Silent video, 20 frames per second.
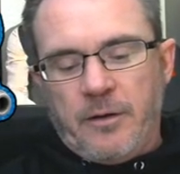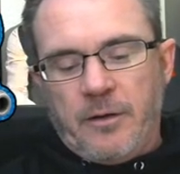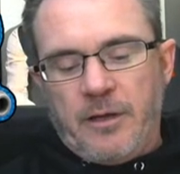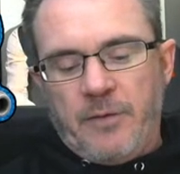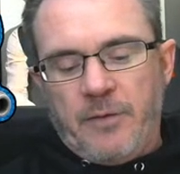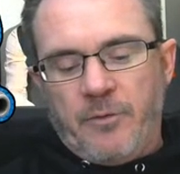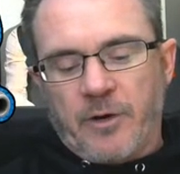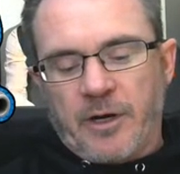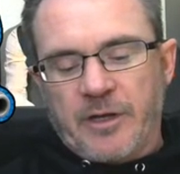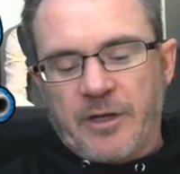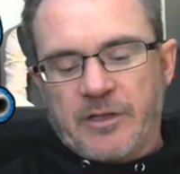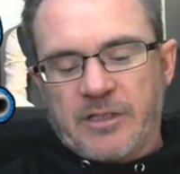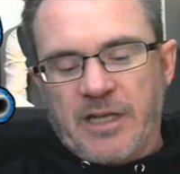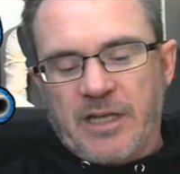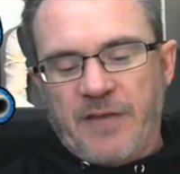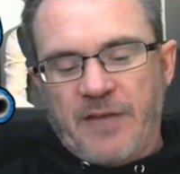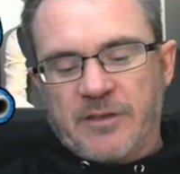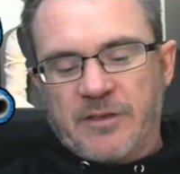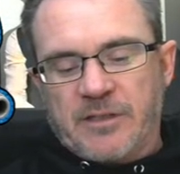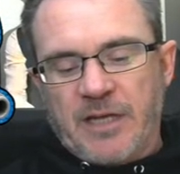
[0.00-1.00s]
And we're going to
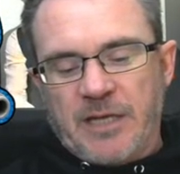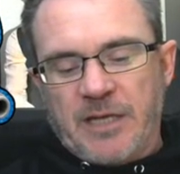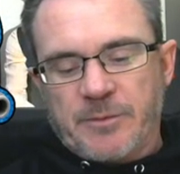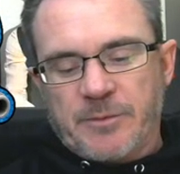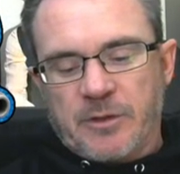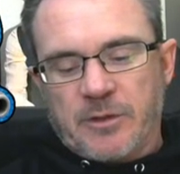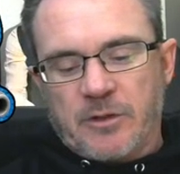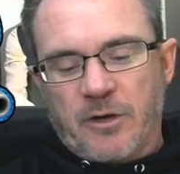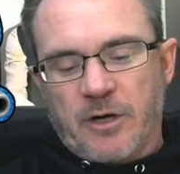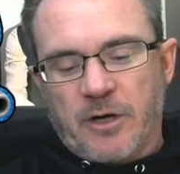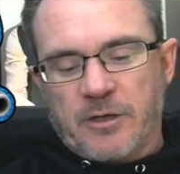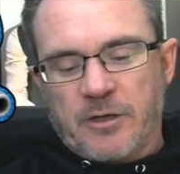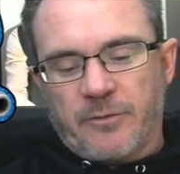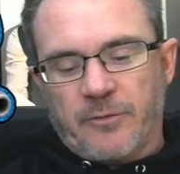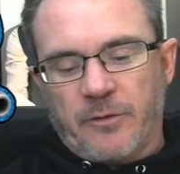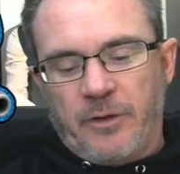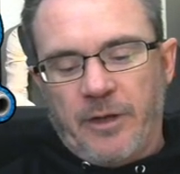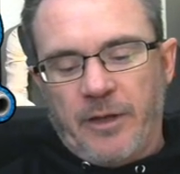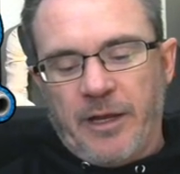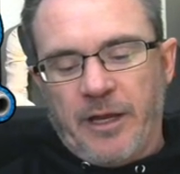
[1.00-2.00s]
save the seismic charge
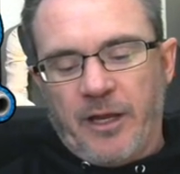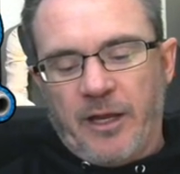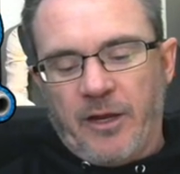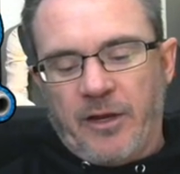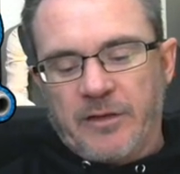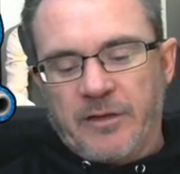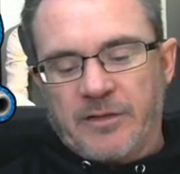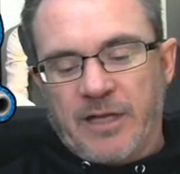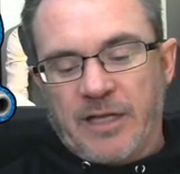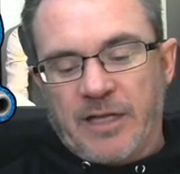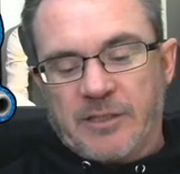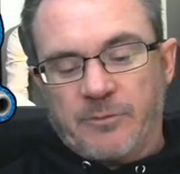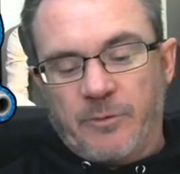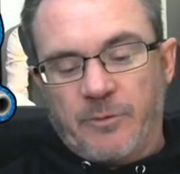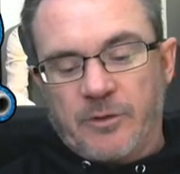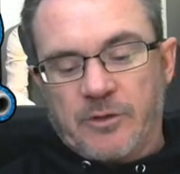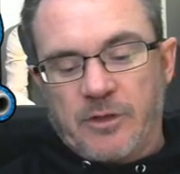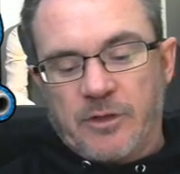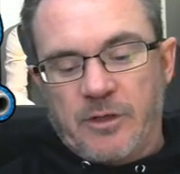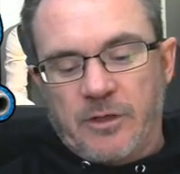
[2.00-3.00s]
for Leia, because that's
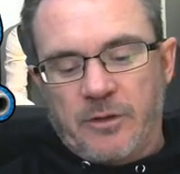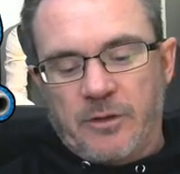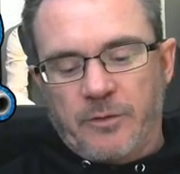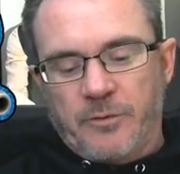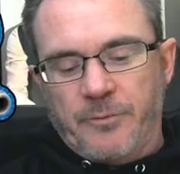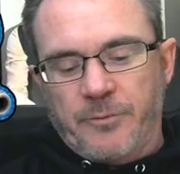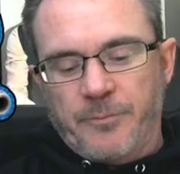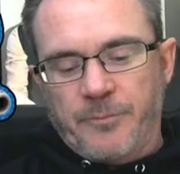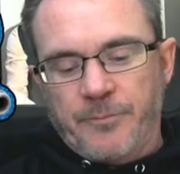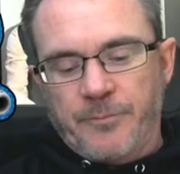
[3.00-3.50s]
what you do.